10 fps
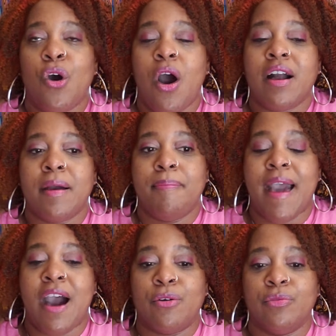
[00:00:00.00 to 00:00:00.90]
talk
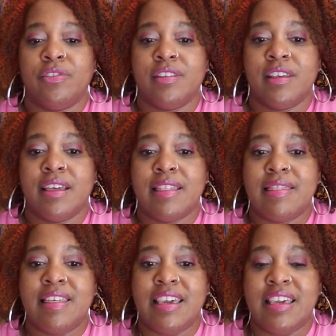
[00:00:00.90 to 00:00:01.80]
about
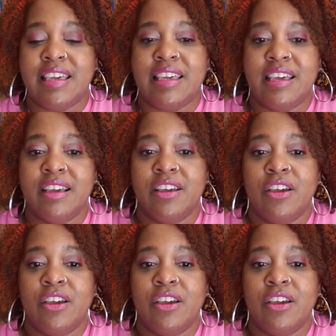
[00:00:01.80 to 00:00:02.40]
the